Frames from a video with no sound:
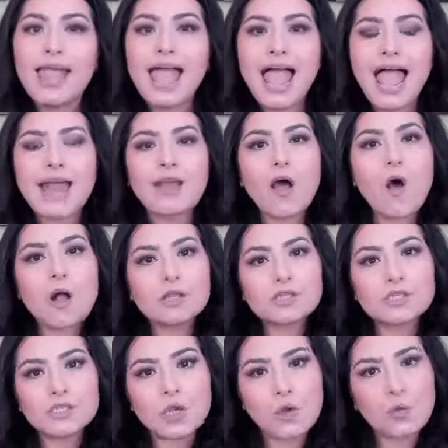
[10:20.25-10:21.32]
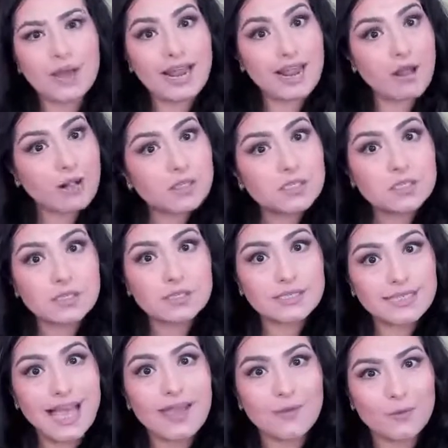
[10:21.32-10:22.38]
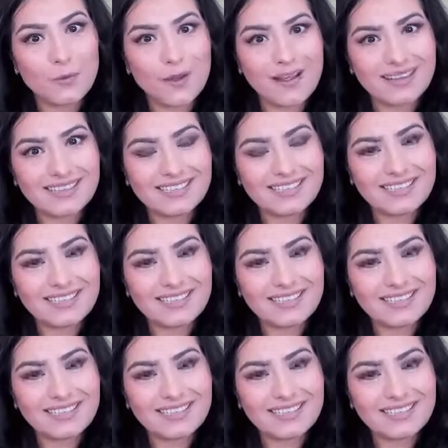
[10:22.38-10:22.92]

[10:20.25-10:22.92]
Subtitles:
And also, what I also said was,